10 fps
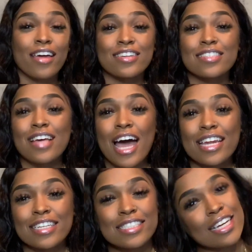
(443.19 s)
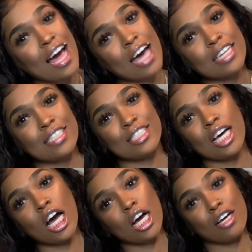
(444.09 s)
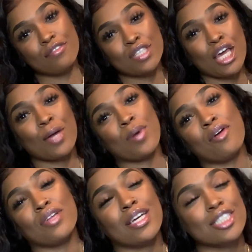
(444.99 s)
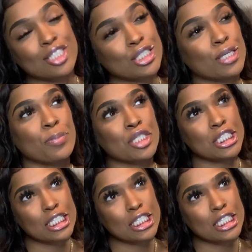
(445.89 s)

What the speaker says: decided to kind of take my relationship a